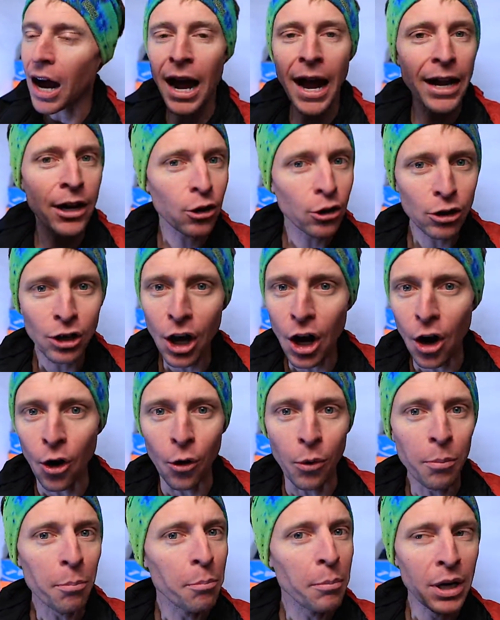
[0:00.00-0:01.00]
High or
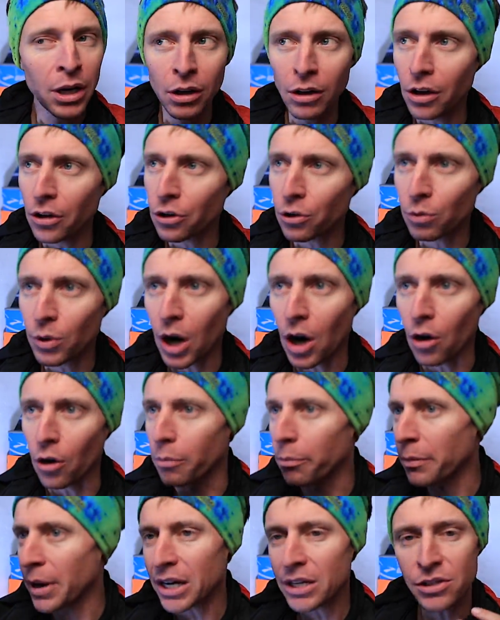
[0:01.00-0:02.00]
low, middle of the
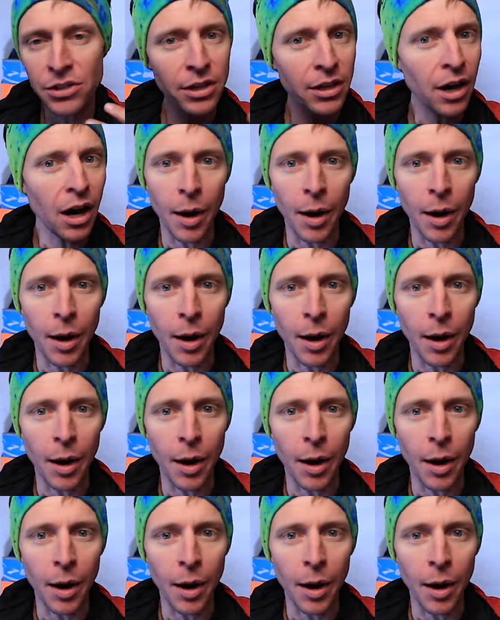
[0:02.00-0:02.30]
road, mix it